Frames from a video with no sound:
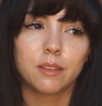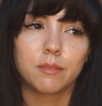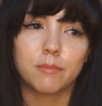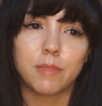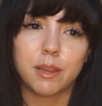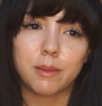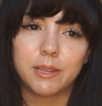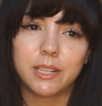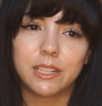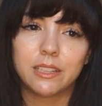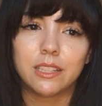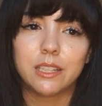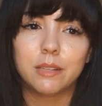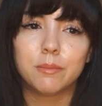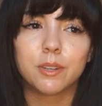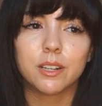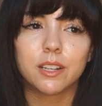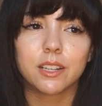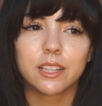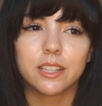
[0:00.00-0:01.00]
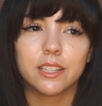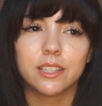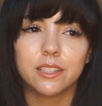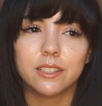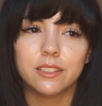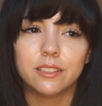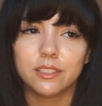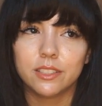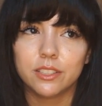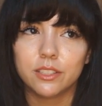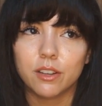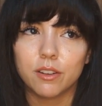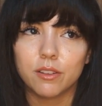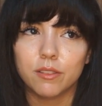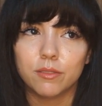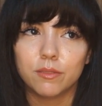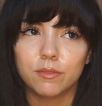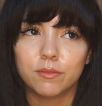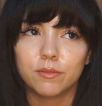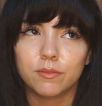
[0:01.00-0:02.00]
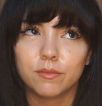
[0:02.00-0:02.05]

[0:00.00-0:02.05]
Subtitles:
maybe Libra could, you know,